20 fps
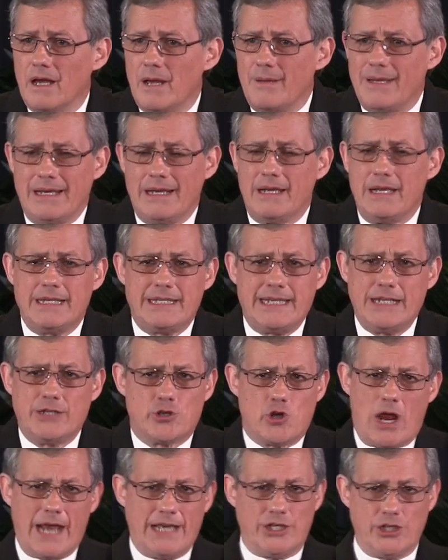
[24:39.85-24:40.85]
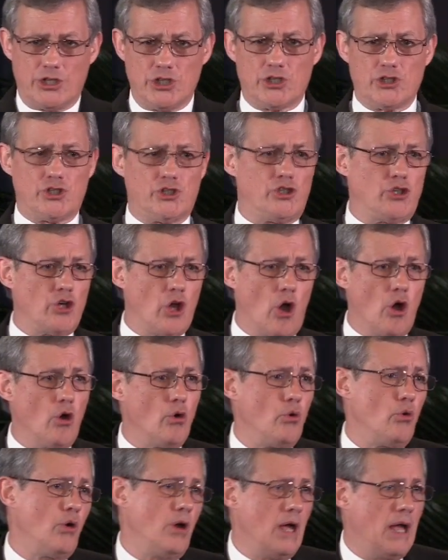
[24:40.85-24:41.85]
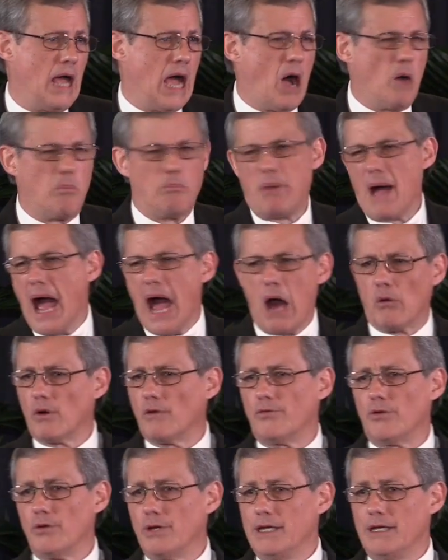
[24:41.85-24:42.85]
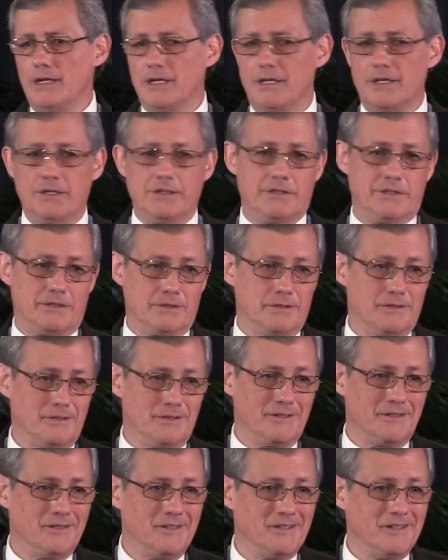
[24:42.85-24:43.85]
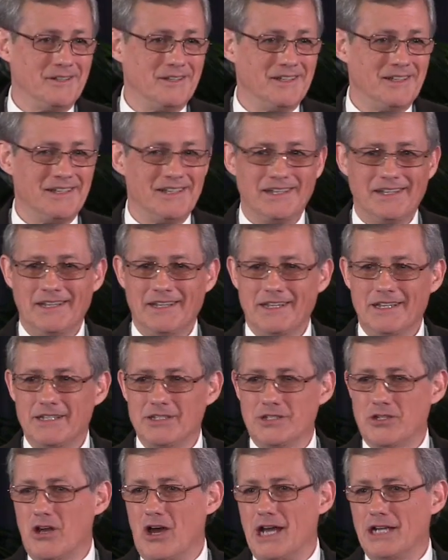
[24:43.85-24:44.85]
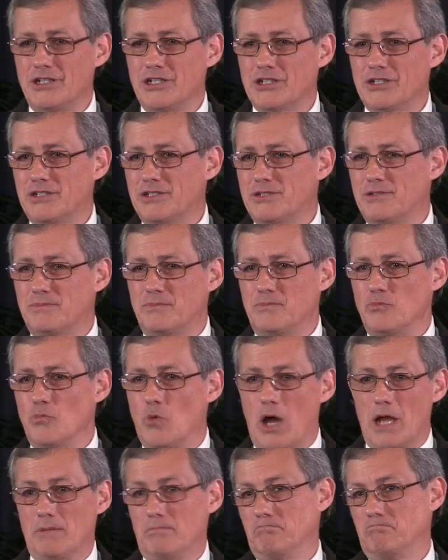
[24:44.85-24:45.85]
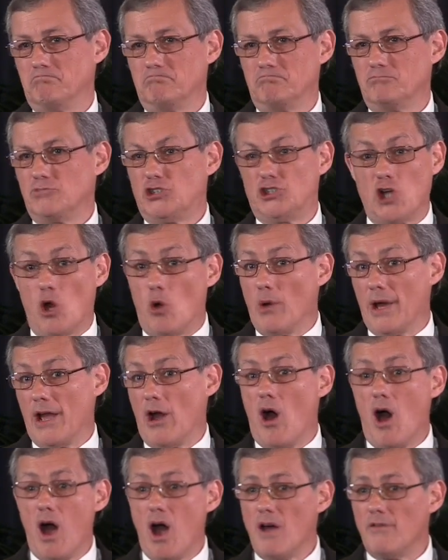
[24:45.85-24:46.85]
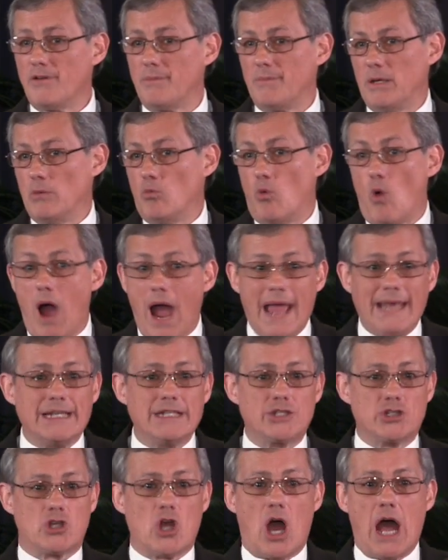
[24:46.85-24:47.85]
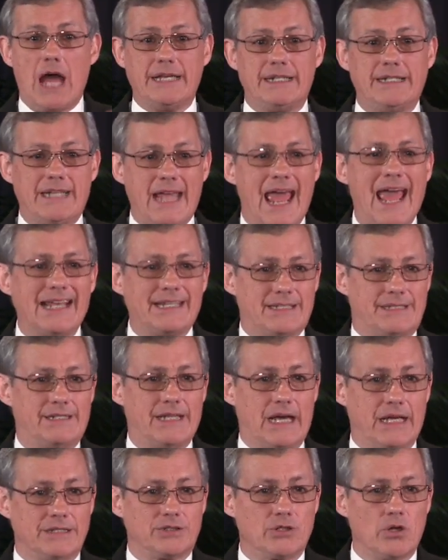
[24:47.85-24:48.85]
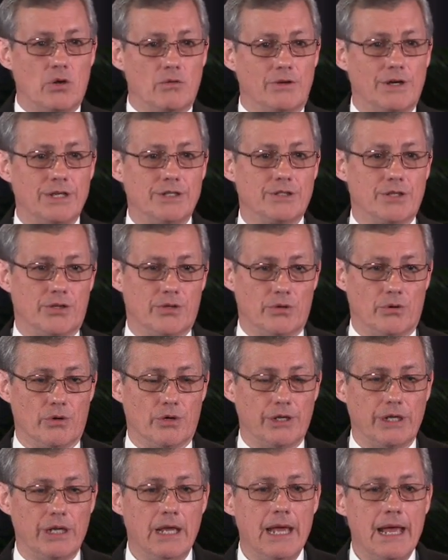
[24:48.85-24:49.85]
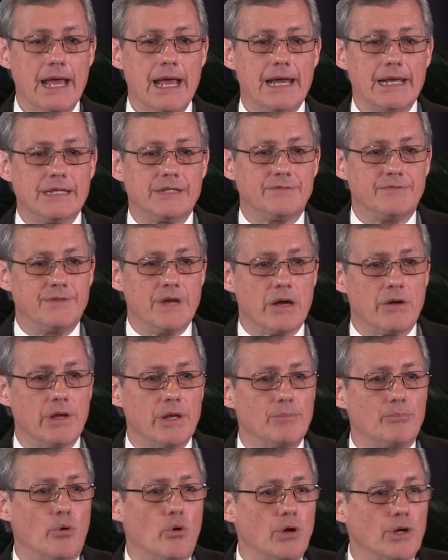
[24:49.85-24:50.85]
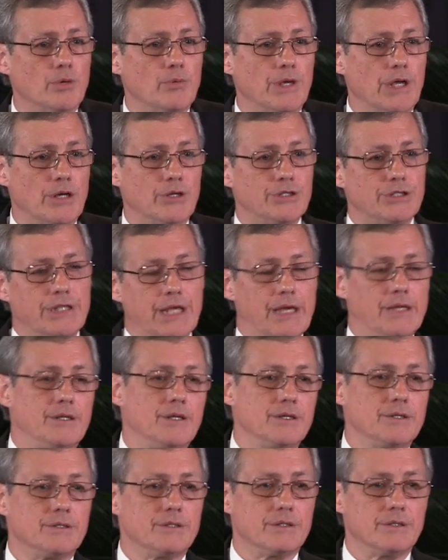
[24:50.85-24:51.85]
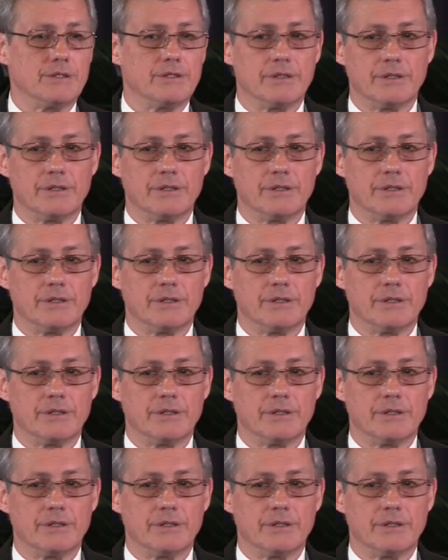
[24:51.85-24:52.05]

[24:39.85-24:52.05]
I mean, is he trying to just show how powerful he is? Is God just, what, showing off? I mean, why does God test us over his authority? And it's very important we understand this.